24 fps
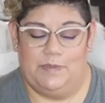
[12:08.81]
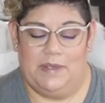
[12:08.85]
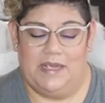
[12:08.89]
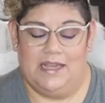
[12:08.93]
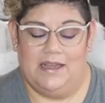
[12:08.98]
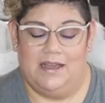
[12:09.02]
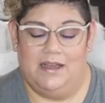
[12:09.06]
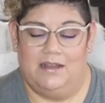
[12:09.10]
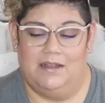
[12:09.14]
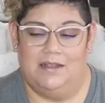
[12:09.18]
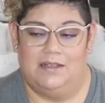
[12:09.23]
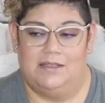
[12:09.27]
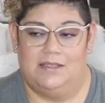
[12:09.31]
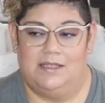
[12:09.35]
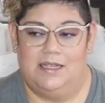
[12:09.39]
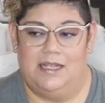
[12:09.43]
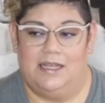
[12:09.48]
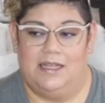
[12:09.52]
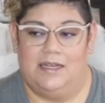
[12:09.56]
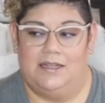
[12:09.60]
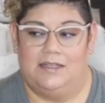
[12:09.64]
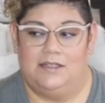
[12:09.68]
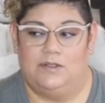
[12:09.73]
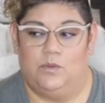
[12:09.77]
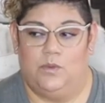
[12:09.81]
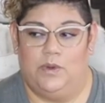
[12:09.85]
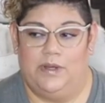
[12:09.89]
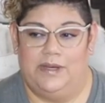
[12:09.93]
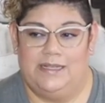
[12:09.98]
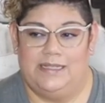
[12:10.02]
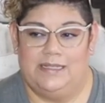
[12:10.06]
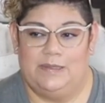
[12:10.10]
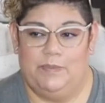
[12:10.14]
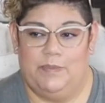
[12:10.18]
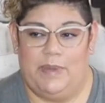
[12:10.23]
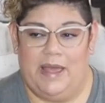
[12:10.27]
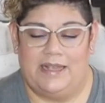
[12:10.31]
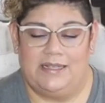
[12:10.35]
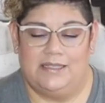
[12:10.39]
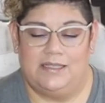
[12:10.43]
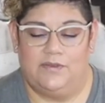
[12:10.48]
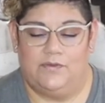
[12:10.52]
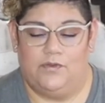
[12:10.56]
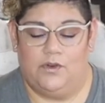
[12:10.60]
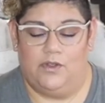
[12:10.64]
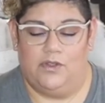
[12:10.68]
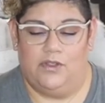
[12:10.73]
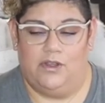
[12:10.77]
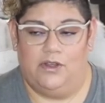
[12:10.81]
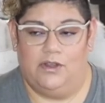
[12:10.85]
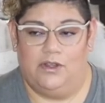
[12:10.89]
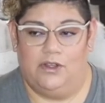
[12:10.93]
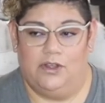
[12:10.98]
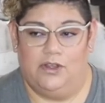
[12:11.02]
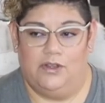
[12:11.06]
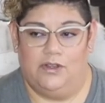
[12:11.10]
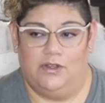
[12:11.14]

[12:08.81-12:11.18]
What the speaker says: because it is what is best for